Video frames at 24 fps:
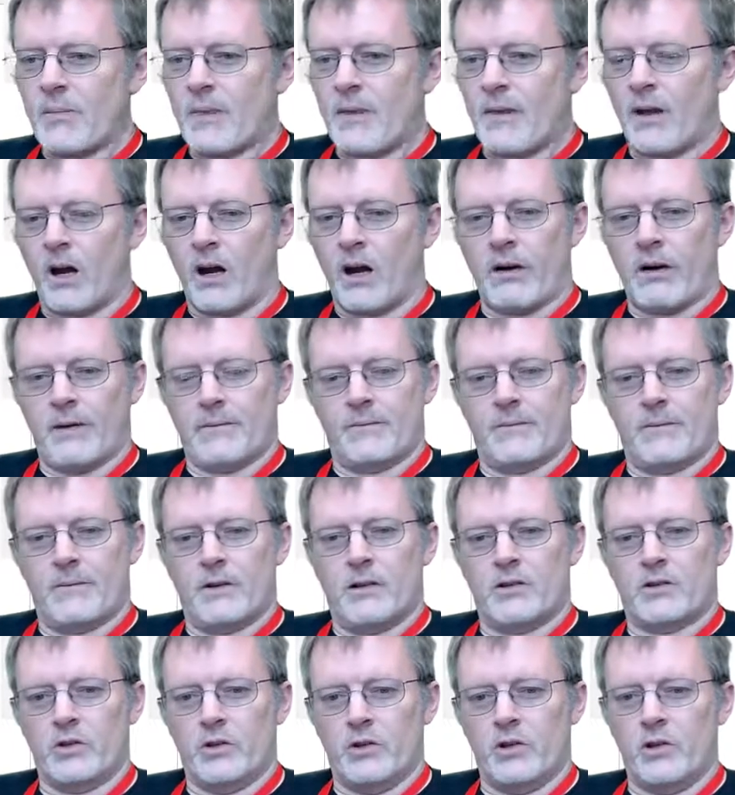All right.
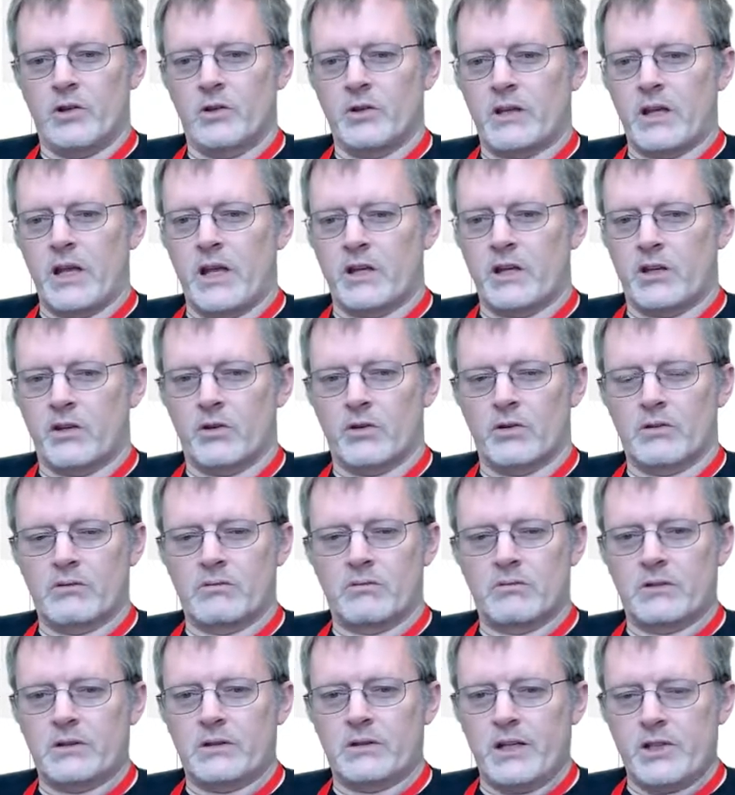So you can take your
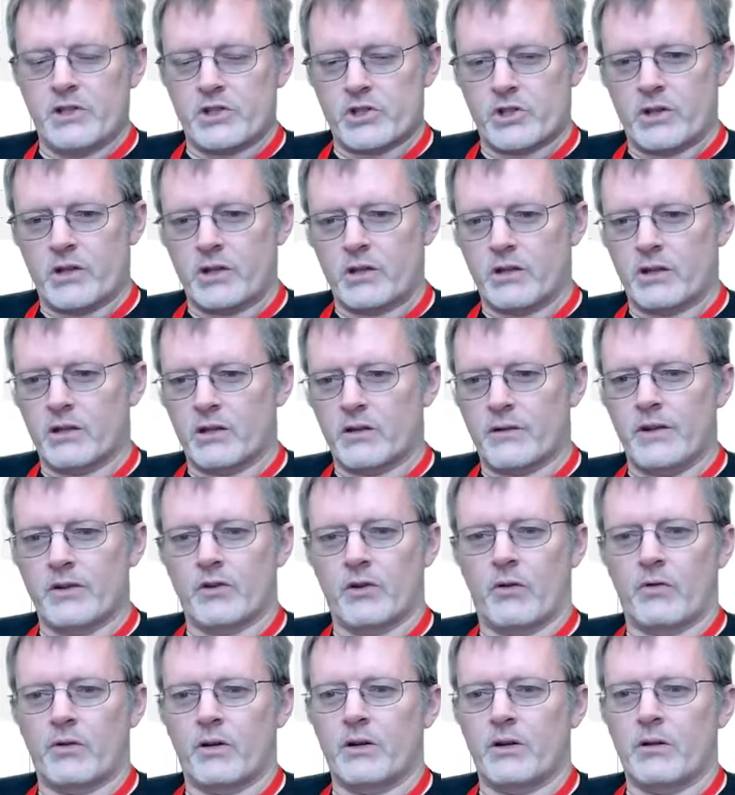leisure and look these
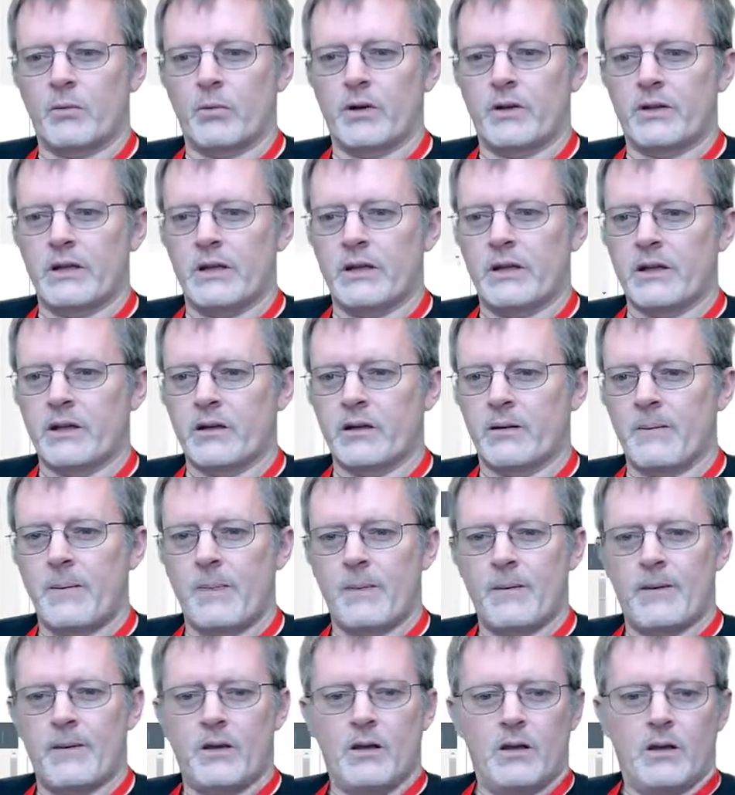over in a little more detail.
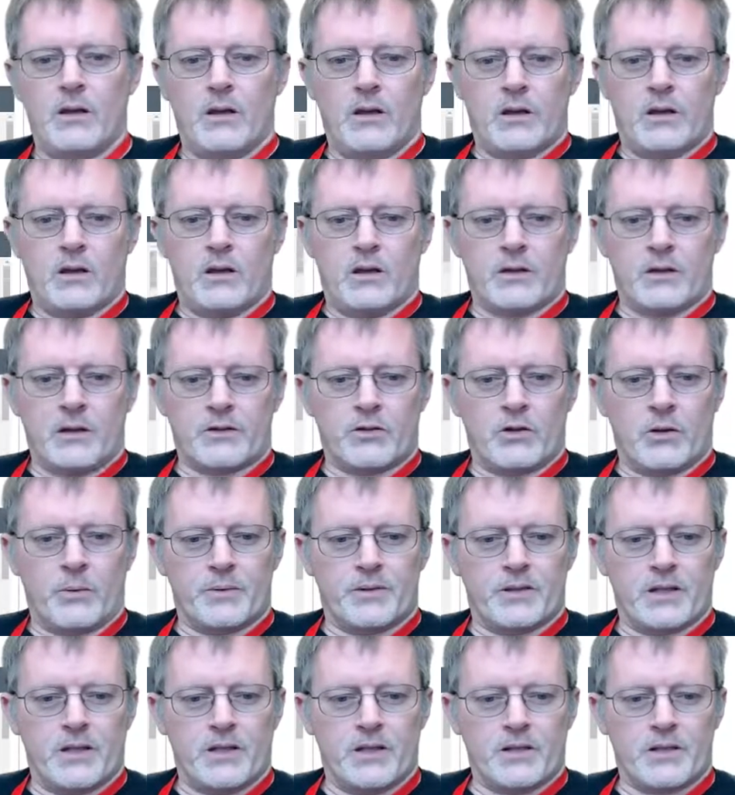Let's go up and
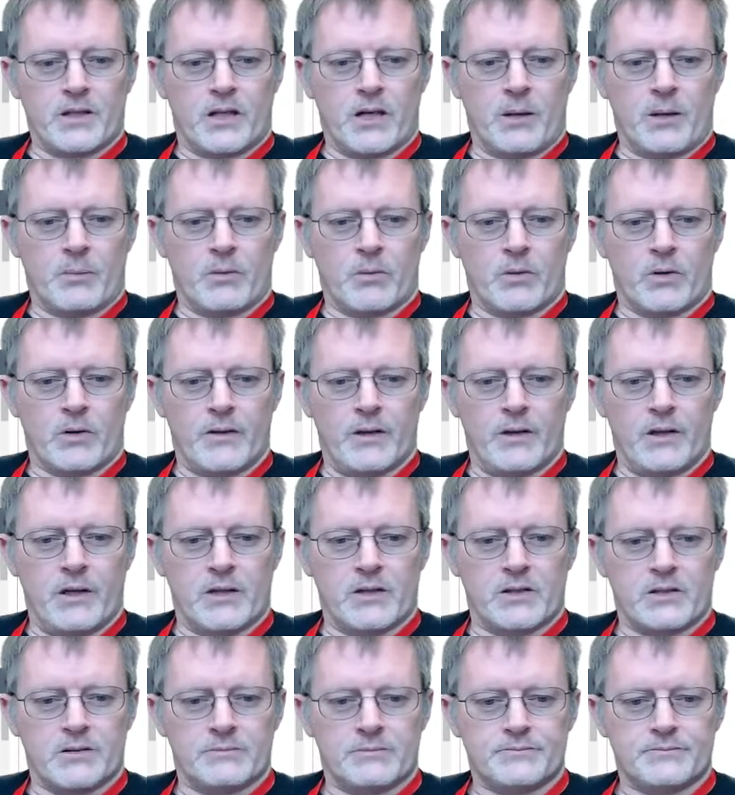say just a couple more things.